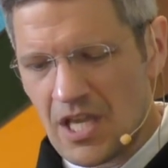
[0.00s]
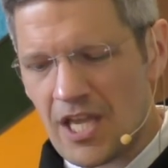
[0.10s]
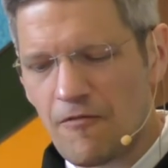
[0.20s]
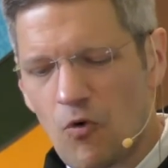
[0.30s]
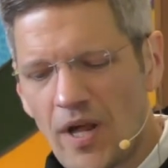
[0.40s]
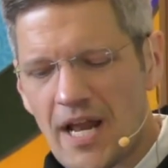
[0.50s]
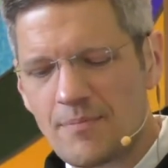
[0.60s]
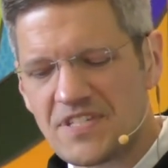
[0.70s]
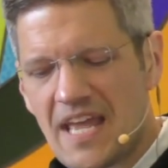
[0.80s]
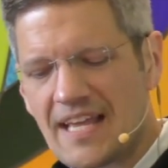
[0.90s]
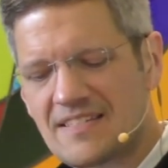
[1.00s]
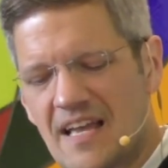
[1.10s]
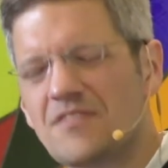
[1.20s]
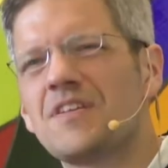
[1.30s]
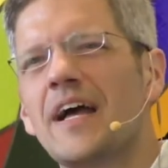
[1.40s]
If what I'm saying
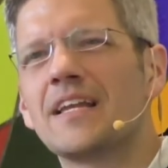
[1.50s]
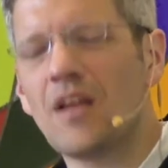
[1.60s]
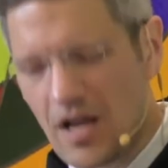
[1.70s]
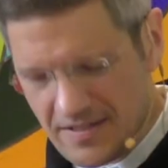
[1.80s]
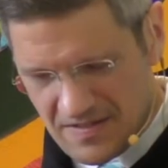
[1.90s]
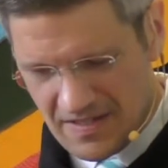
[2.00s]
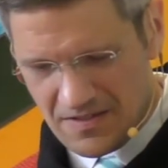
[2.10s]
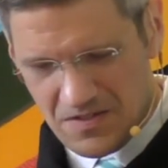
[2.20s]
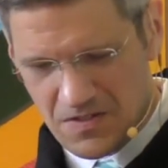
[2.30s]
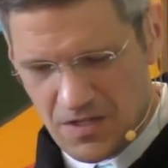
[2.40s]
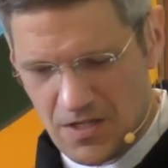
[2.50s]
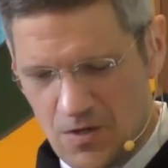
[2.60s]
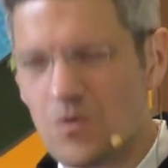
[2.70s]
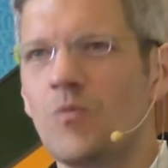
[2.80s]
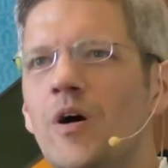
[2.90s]
sounds like nonsense to
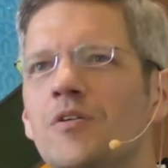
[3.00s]
you, well,